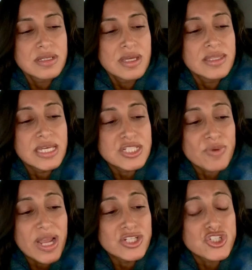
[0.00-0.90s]
That's
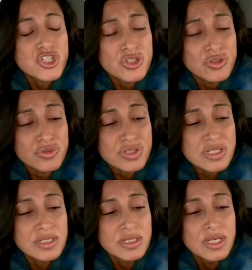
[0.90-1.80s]
right,
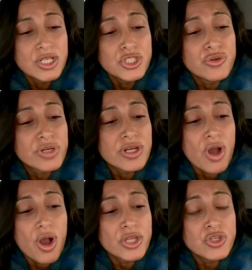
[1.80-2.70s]
choose.
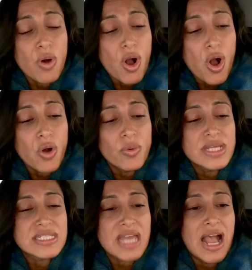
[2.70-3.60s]
You
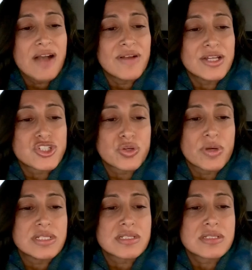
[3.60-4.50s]
always have a
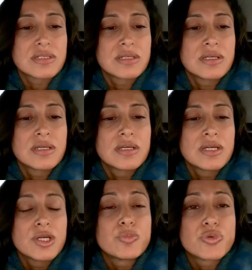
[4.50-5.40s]
choice.
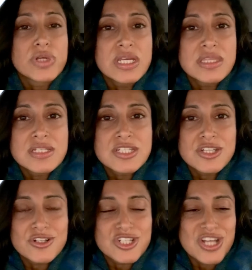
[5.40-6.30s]
Breathe into
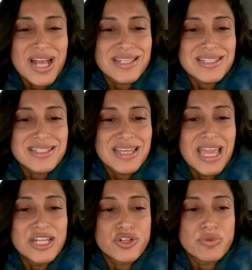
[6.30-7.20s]
your chest
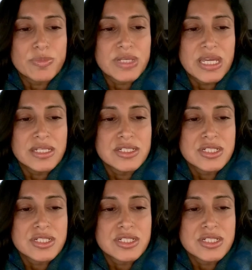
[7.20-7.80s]
and your ribcage,